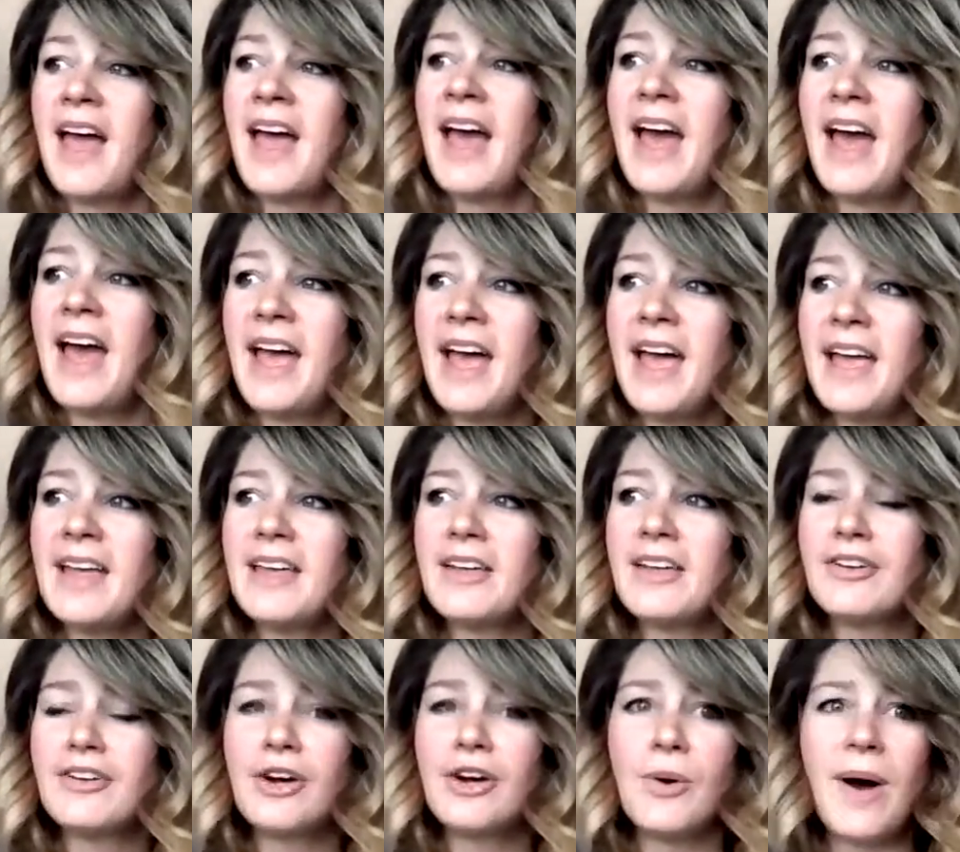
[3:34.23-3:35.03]

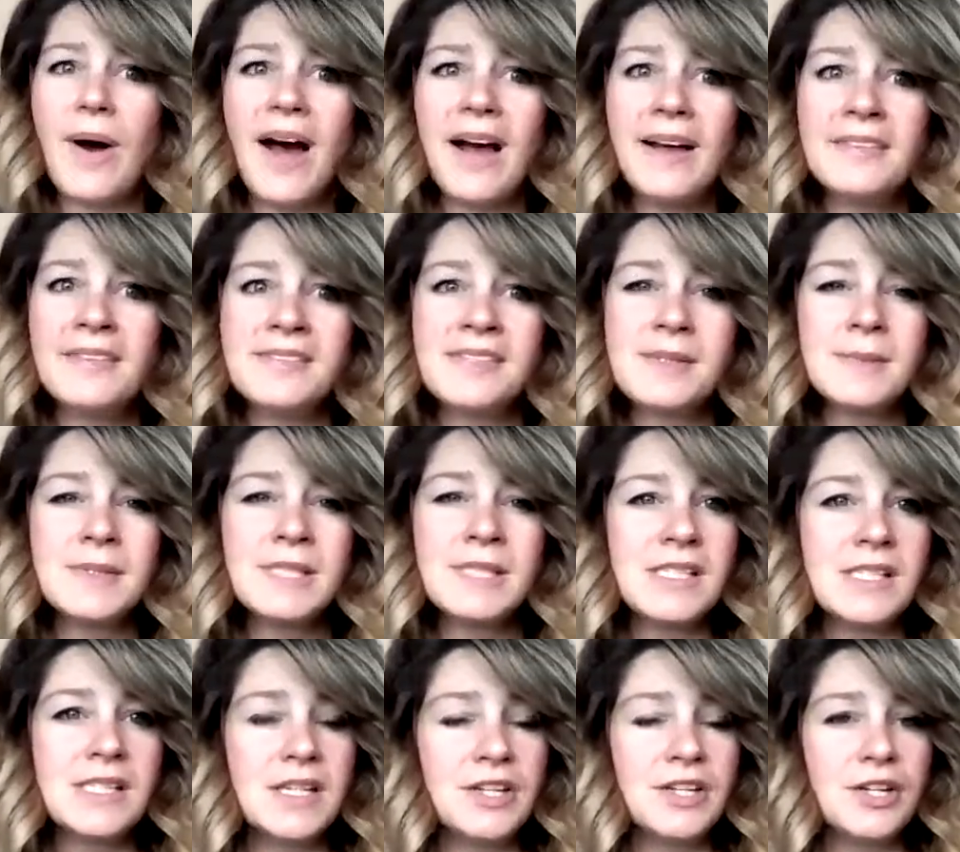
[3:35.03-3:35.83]
hey, I've
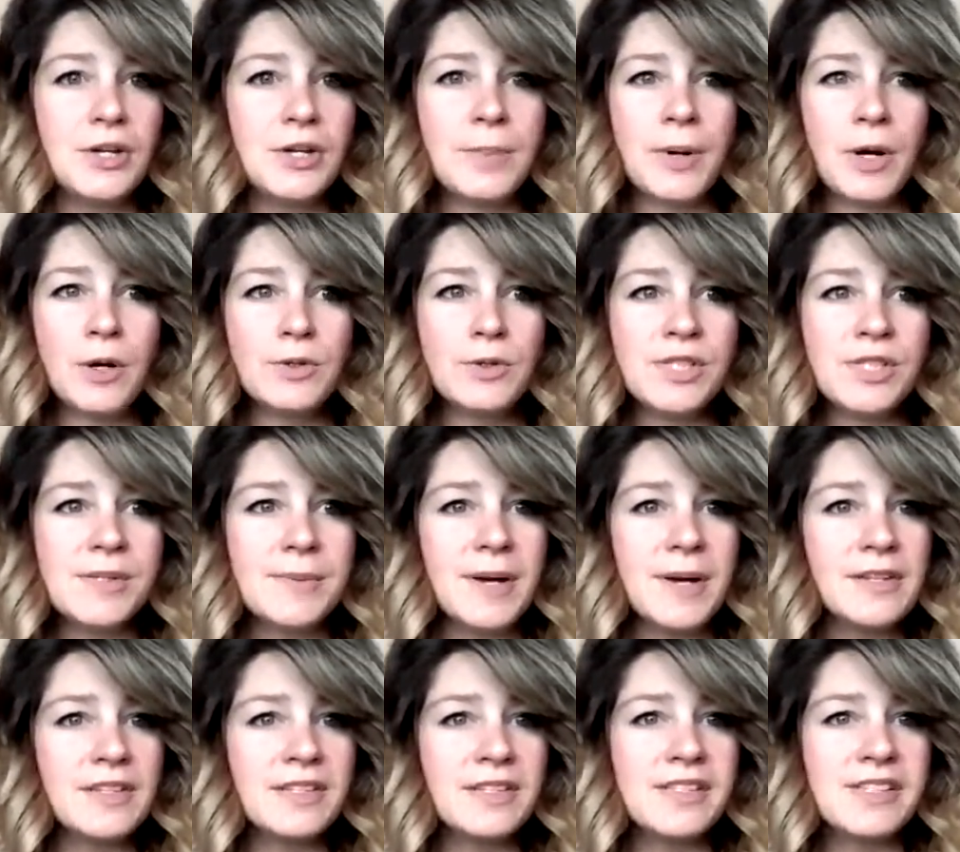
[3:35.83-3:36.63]
been seeing your post
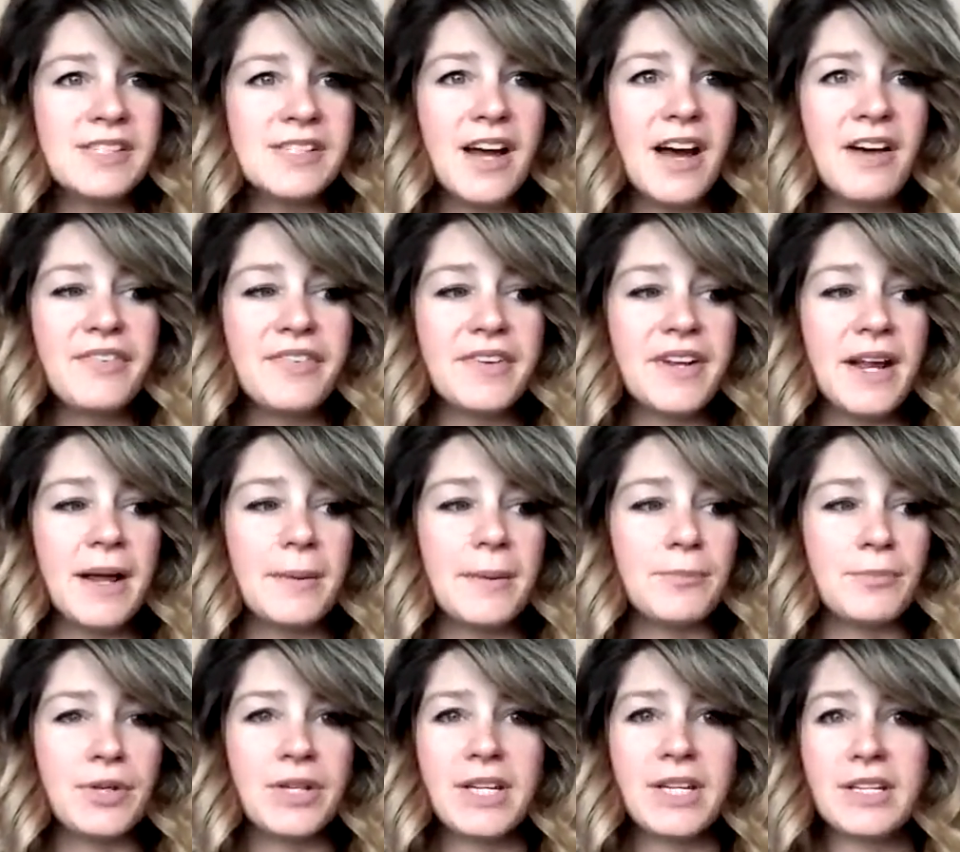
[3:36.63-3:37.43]
about this stuff and
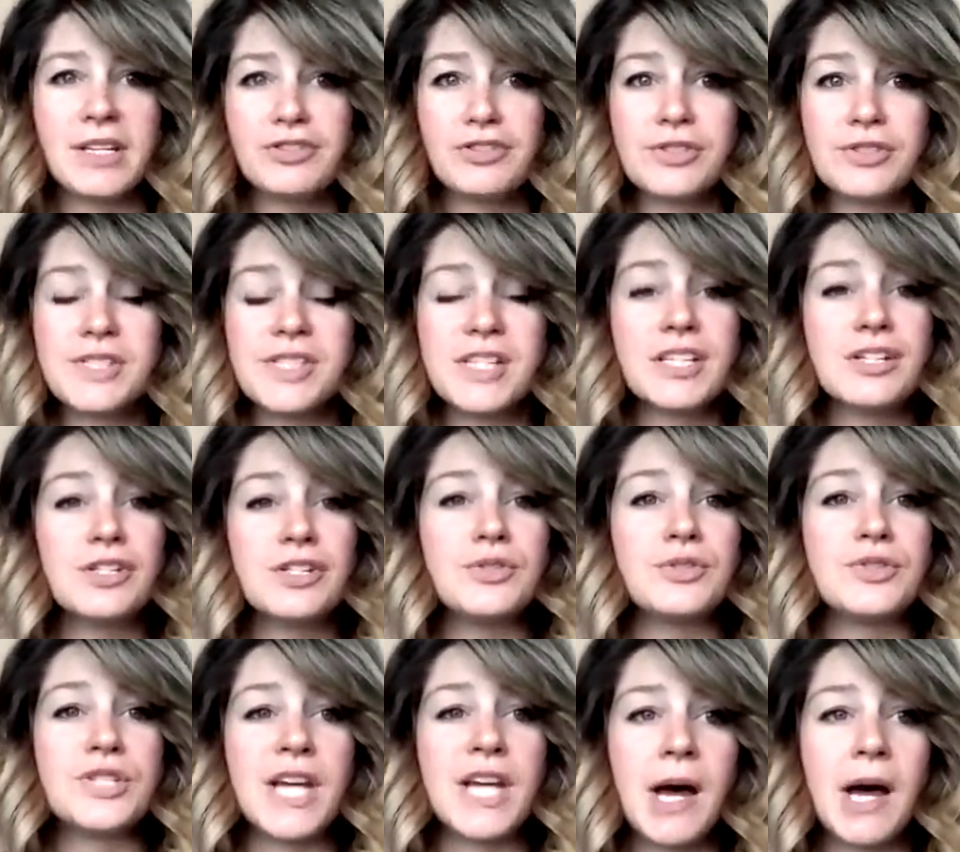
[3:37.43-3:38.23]
I'm really interested.
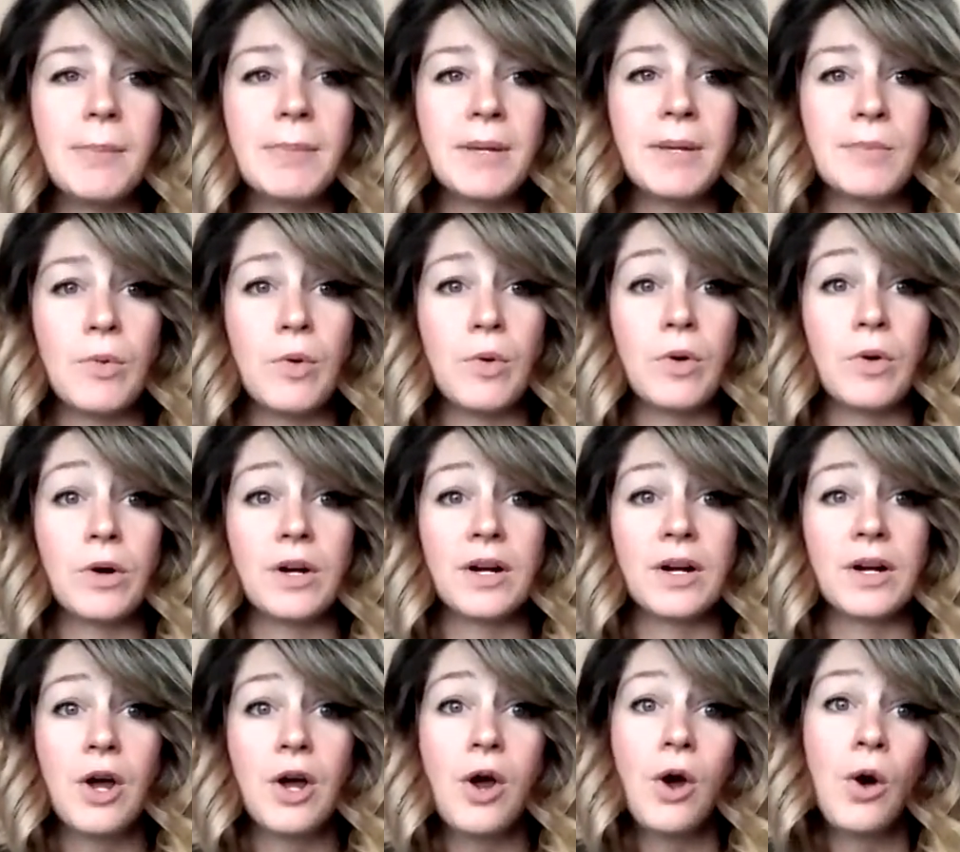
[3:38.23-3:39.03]
Could you tell me
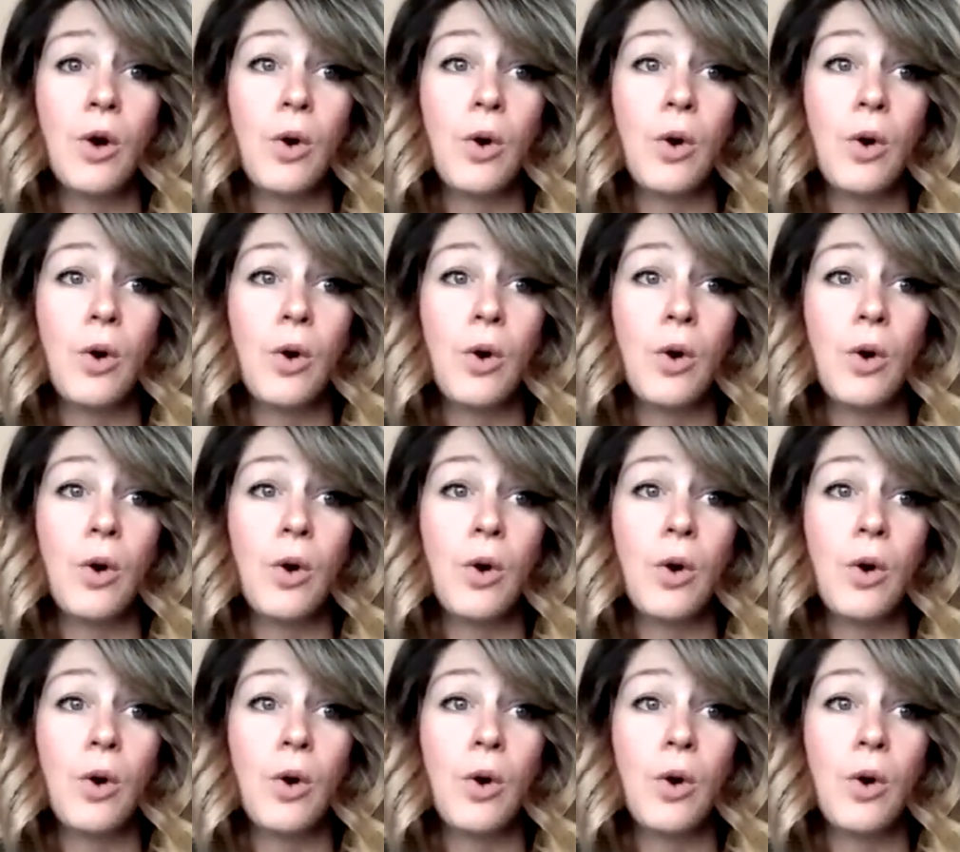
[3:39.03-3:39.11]
more?